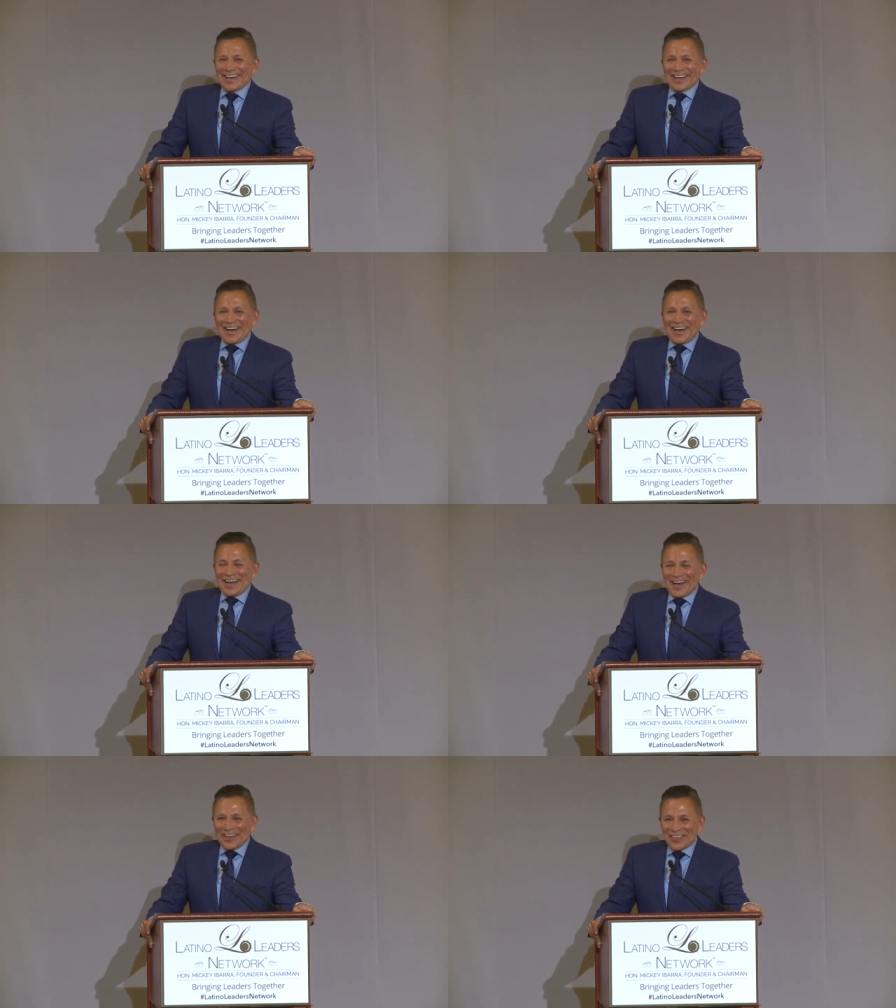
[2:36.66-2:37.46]

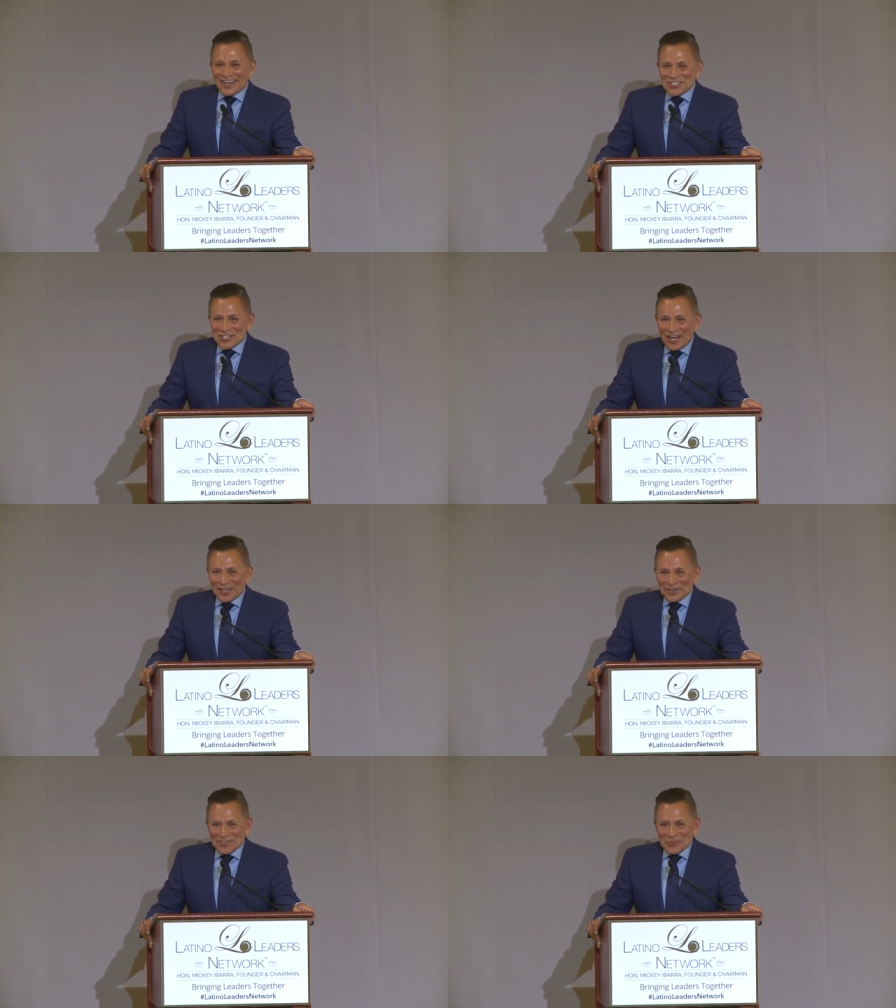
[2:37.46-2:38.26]
I, I thought
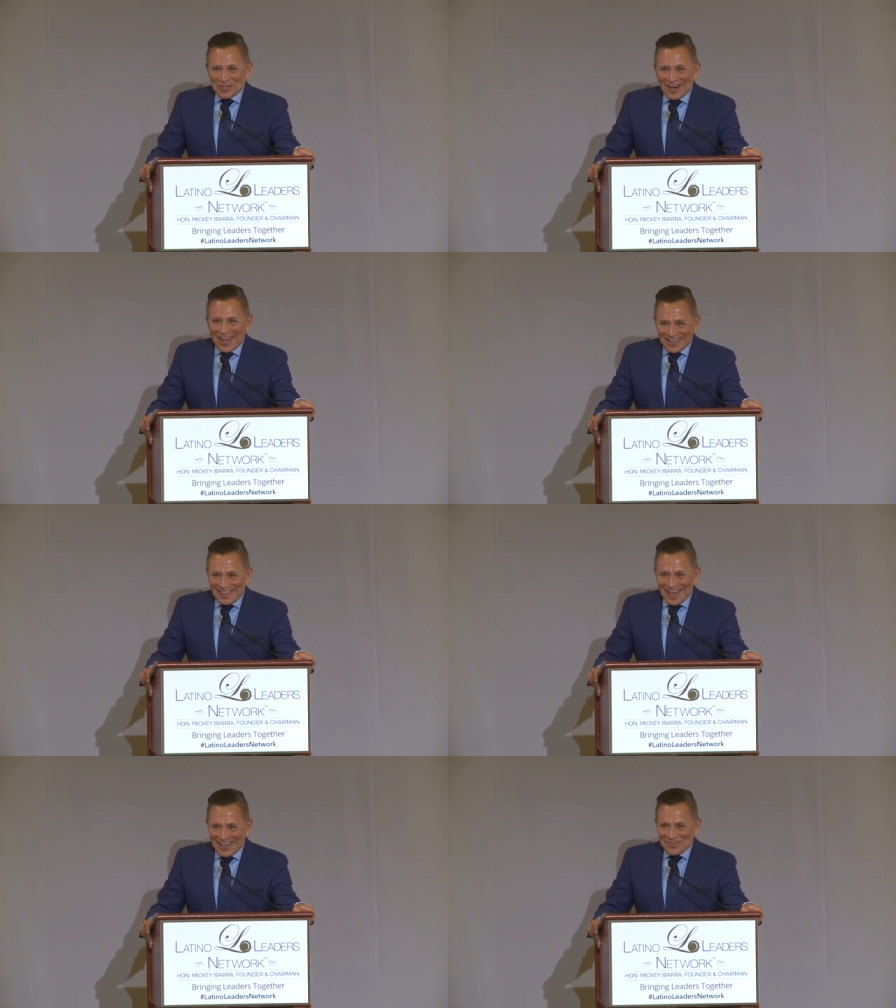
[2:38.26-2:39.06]
Sean would like
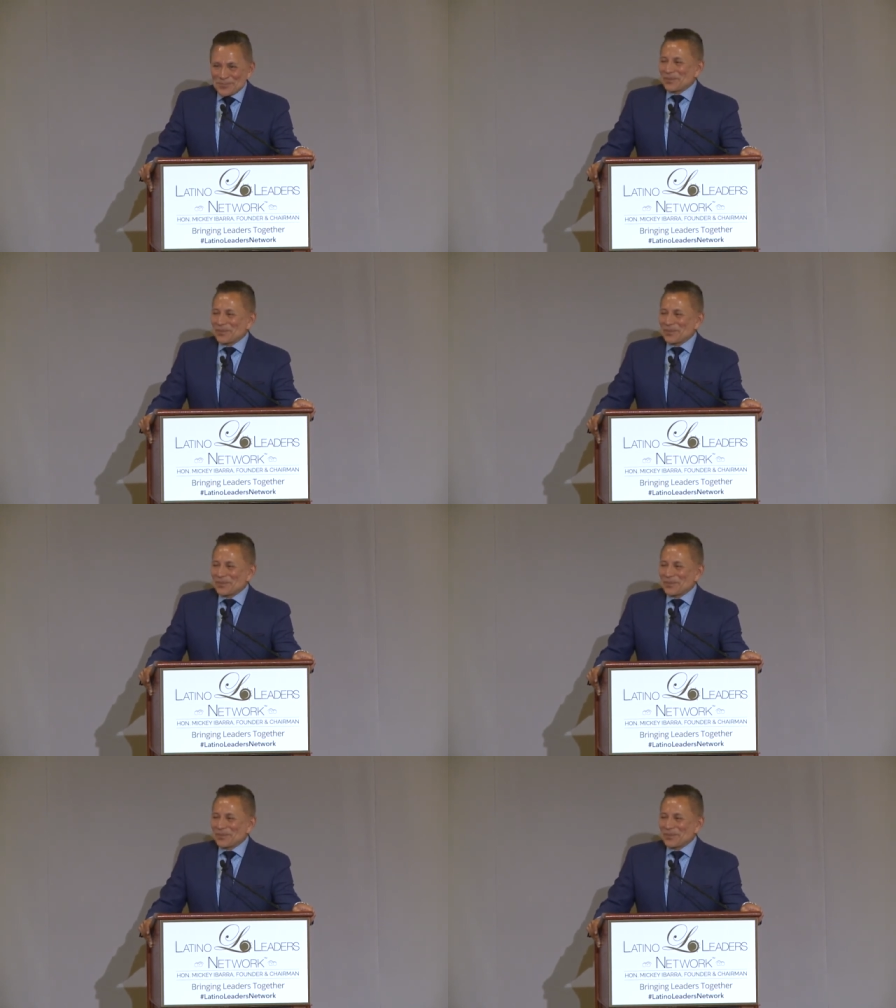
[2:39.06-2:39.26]
that.